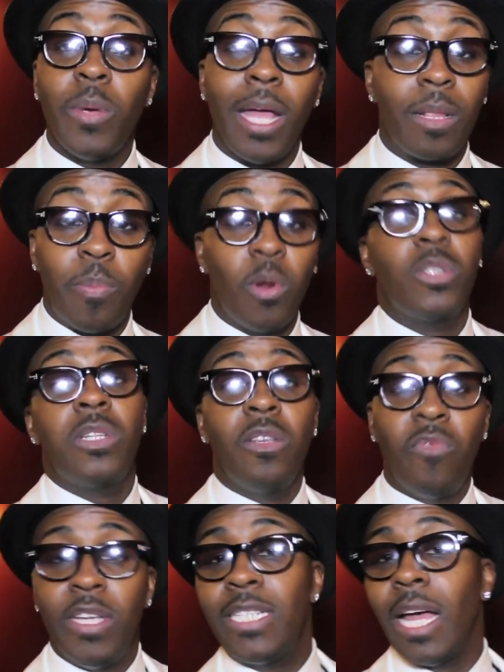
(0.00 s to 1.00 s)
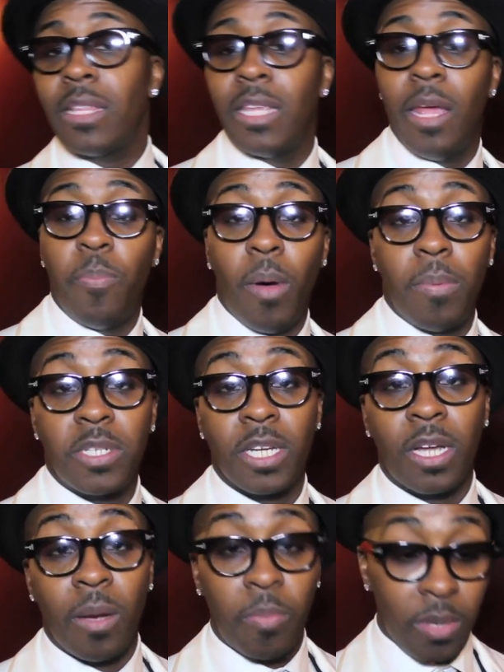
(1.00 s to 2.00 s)
We had to personally reach out to their
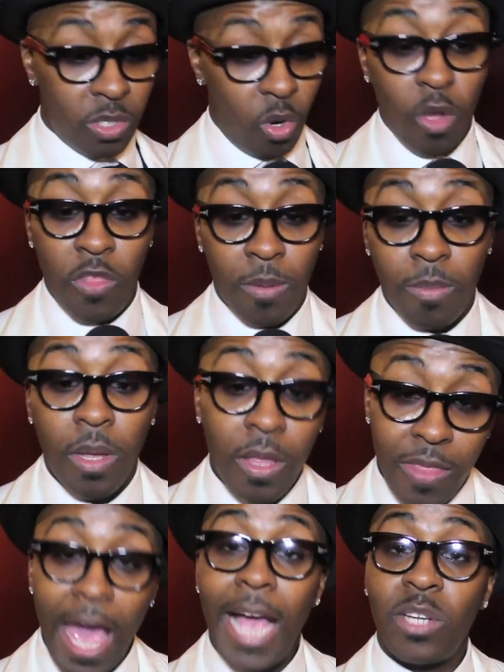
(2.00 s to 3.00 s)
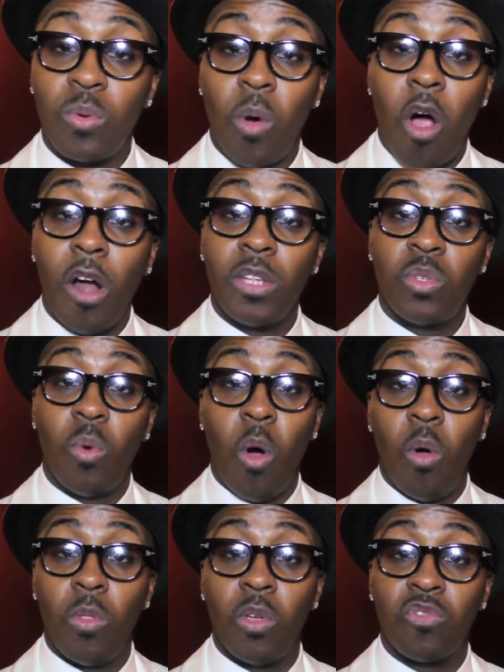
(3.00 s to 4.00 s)
publishing companies or the actual artists who
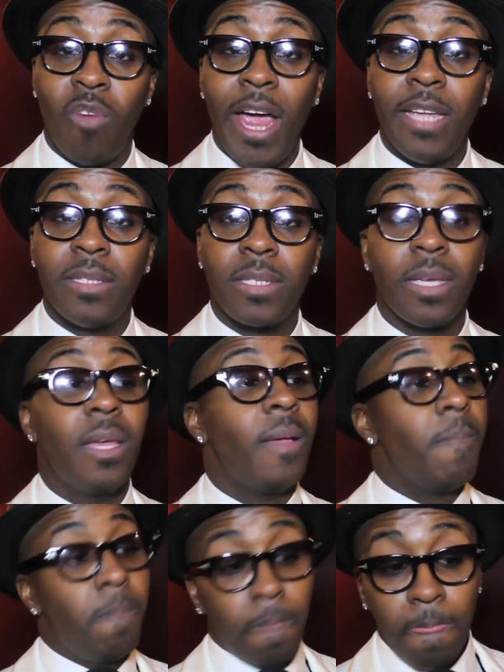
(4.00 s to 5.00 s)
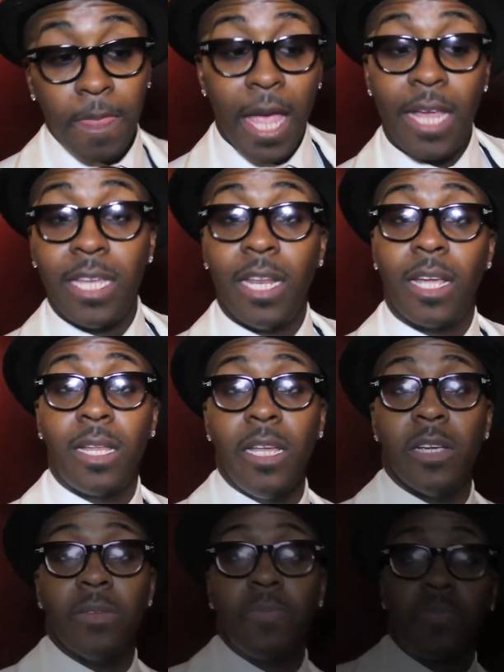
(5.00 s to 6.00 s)
own those rights and get it
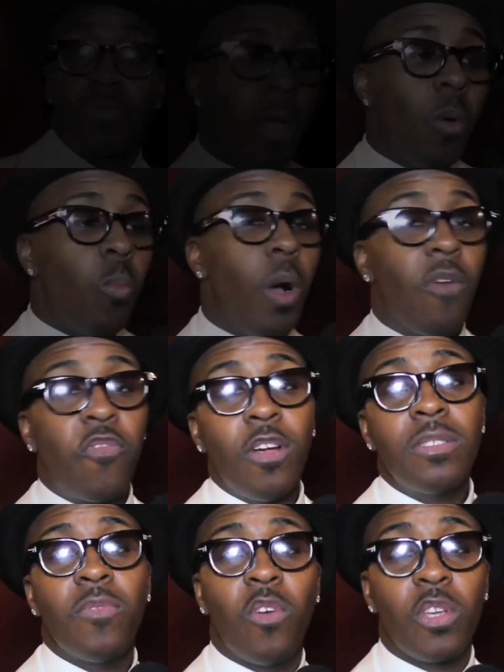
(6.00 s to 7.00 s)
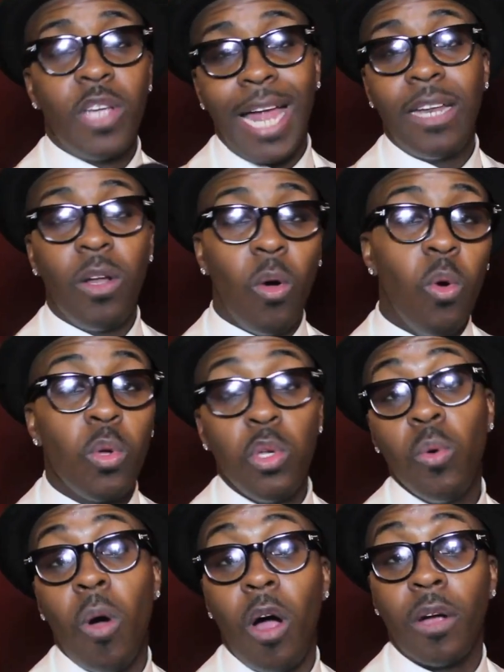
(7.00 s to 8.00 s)
cleared. Well, first of all, you got to know who
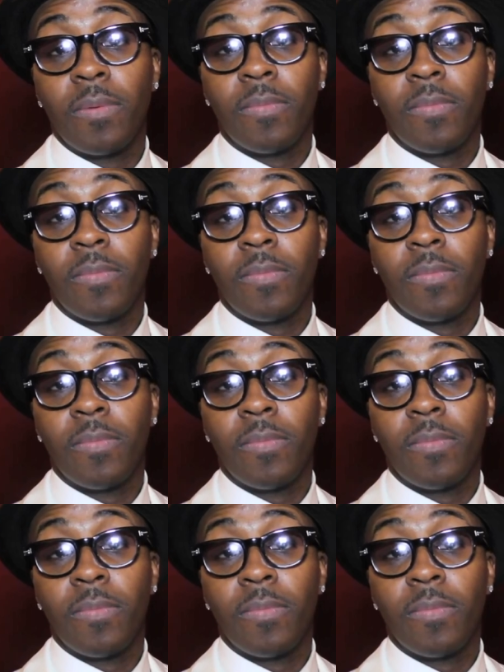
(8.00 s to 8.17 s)
you are.